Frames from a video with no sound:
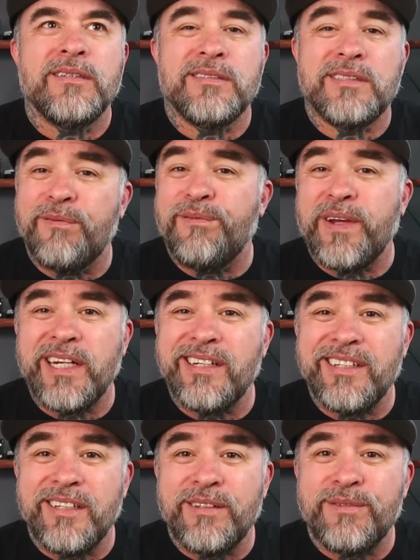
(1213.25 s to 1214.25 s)

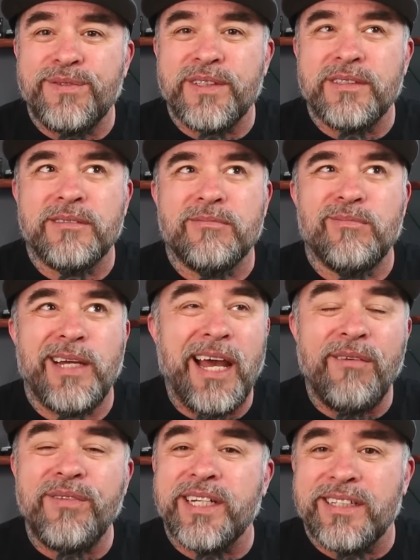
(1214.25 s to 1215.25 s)
definitive
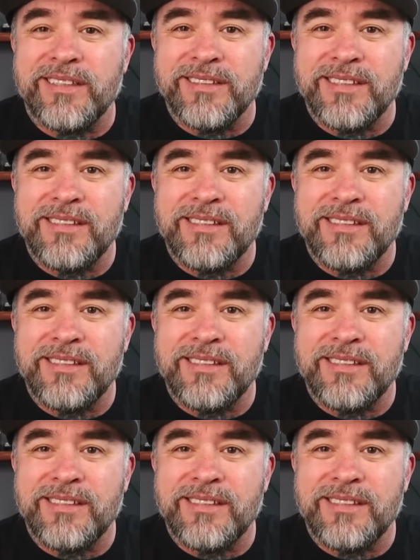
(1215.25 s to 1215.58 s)
evidence